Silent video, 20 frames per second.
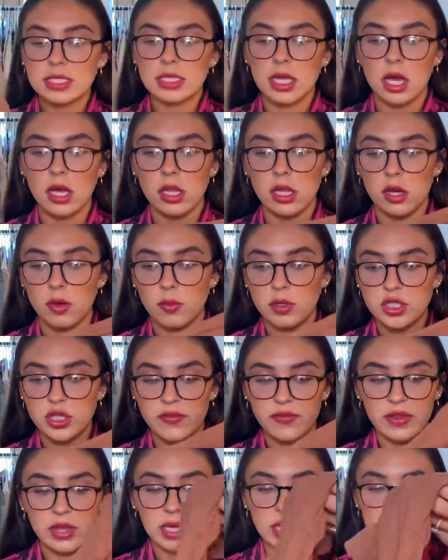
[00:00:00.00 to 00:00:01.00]
color, which I
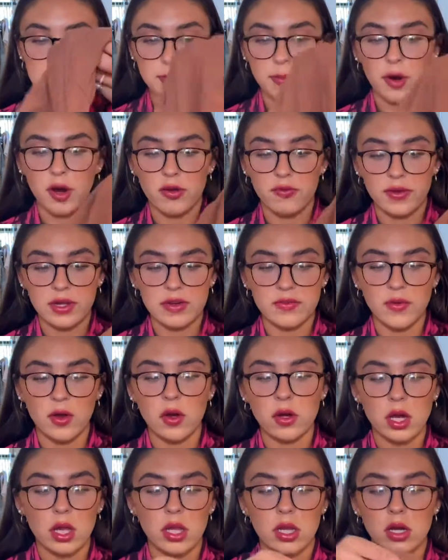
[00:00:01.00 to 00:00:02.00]
feel like is a perfect fall
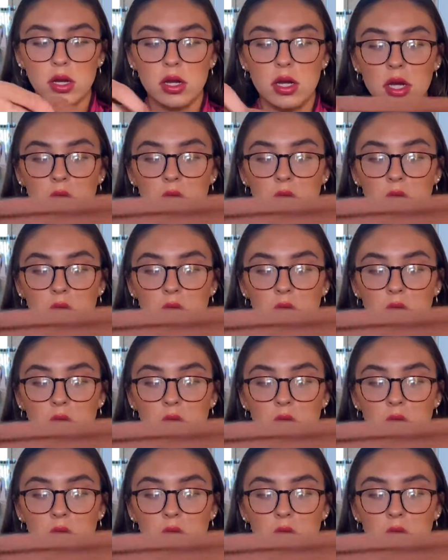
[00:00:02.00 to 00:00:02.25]
color.